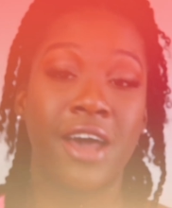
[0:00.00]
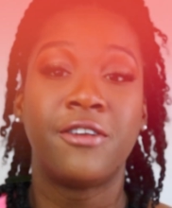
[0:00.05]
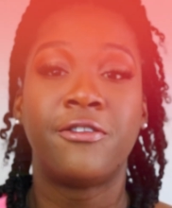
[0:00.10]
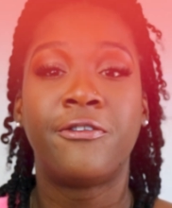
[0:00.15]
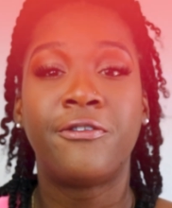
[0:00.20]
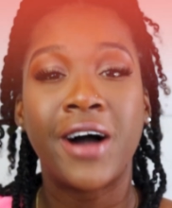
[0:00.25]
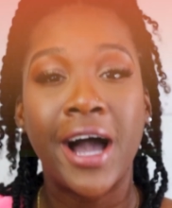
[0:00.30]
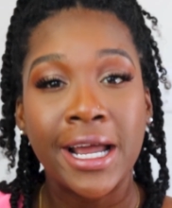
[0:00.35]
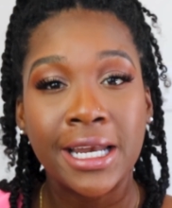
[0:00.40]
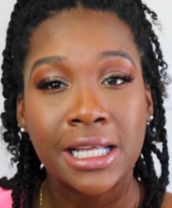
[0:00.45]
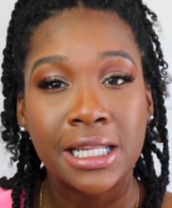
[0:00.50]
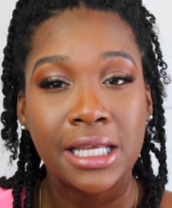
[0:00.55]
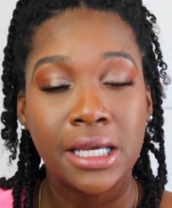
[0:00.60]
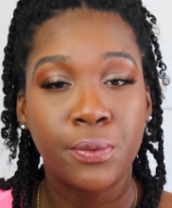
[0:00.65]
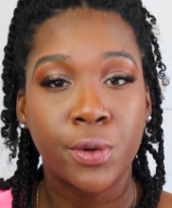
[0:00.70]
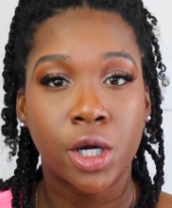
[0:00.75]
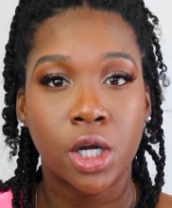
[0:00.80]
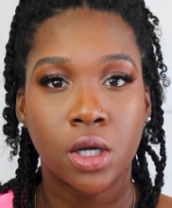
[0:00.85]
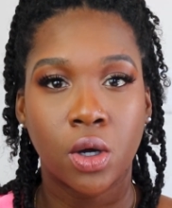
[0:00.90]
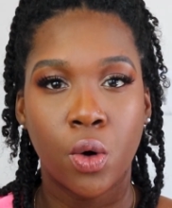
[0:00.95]
And finally,
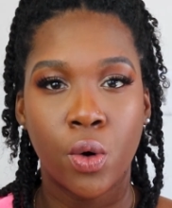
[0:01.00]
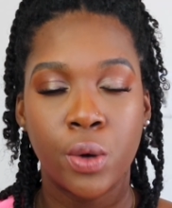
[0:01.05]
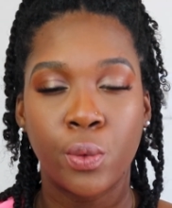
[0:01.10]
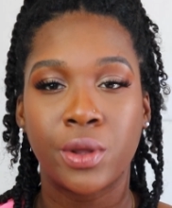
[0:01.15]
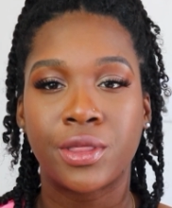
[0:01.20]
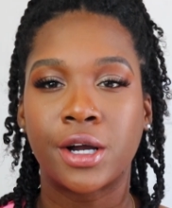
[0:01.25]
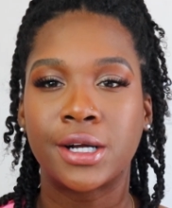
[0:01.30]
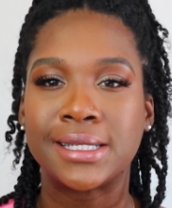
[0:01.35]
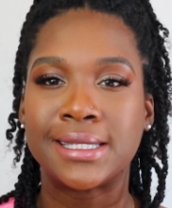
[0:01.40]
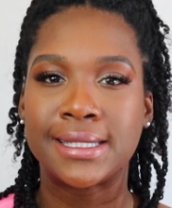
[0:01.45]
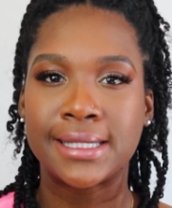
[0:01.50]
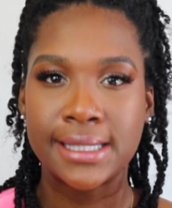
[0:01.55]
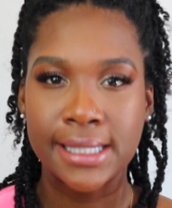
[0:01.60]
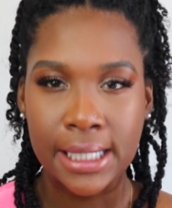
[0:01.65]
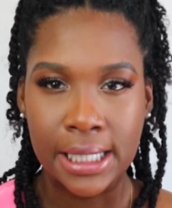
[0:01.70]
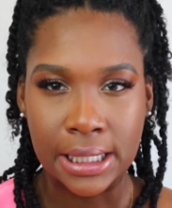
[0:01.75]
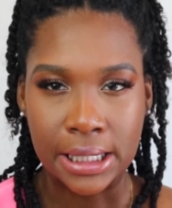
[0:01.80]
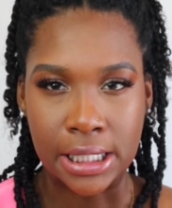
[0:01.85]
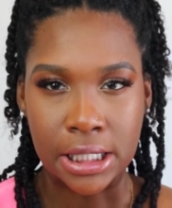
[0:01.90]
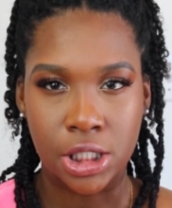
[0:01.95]
we're gonna go in with our
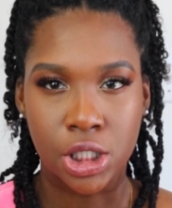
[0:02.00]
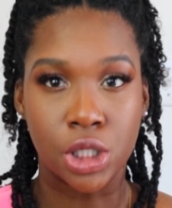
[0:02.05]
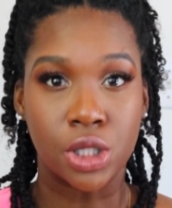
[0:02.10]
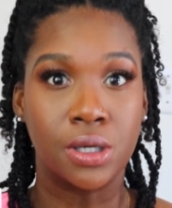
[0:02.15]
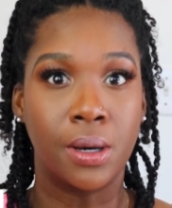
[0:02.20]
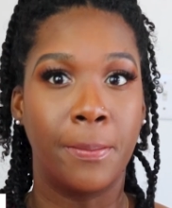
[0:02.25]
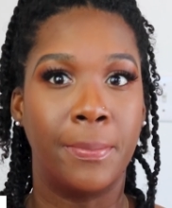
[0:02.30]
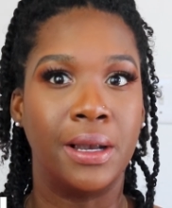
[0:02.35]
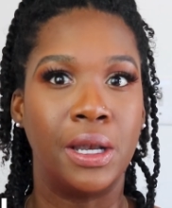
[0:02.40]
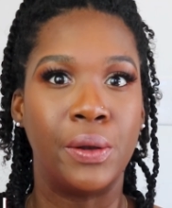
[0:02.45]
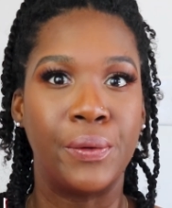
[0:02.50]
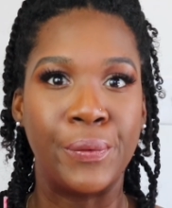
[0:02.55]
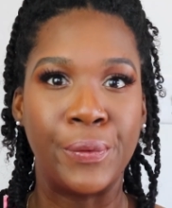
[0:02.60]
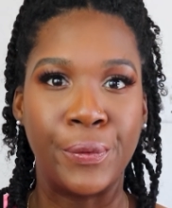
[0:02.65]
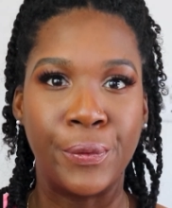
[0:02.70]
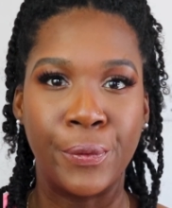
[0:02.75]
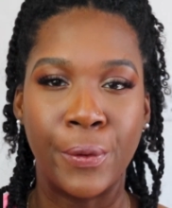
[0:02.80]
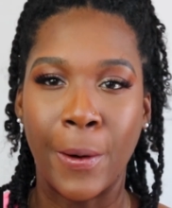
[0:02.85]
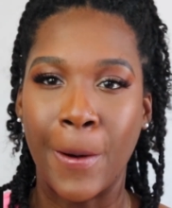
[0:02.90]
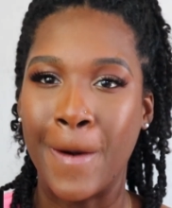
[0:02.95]
sealant, the
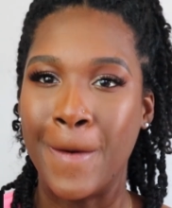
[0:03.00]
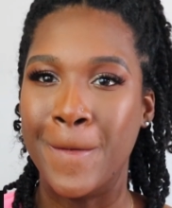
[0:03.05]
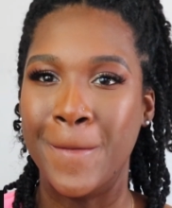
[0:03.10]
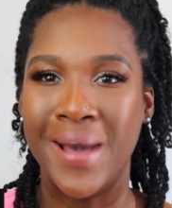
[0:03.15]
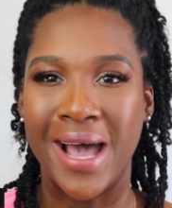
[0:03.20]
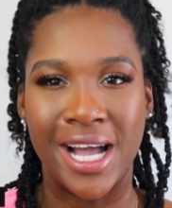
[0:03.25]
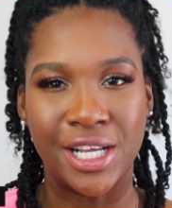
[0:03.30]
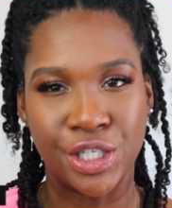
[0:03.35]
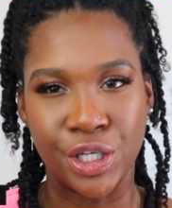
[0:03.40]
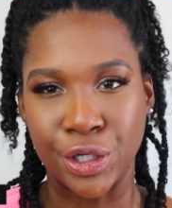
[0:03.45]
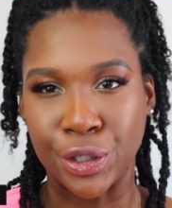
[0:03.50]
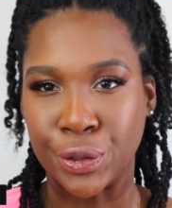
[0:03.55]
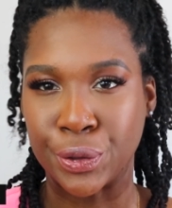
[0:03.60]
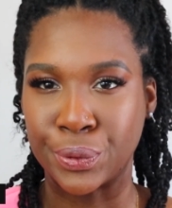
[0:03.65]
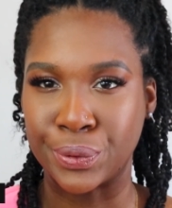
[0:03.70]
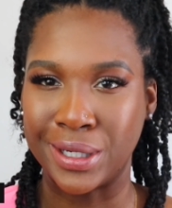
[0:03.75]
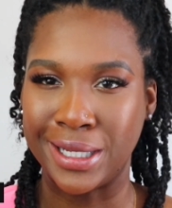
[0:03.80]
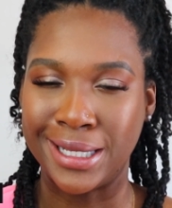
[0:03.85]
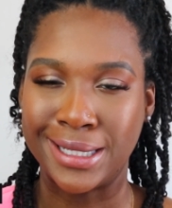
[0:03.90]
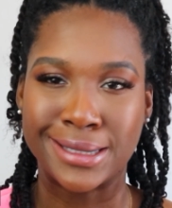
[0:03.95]
Blue Magic
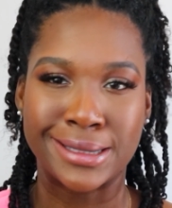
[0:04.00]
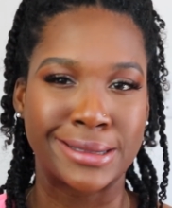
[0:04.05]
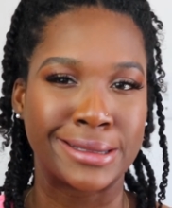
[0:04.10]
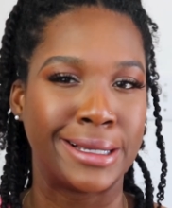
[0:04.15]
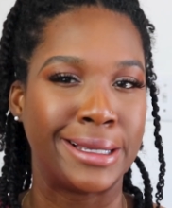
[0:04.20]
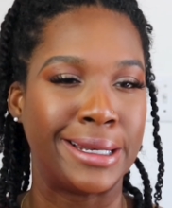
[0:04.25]
Grease.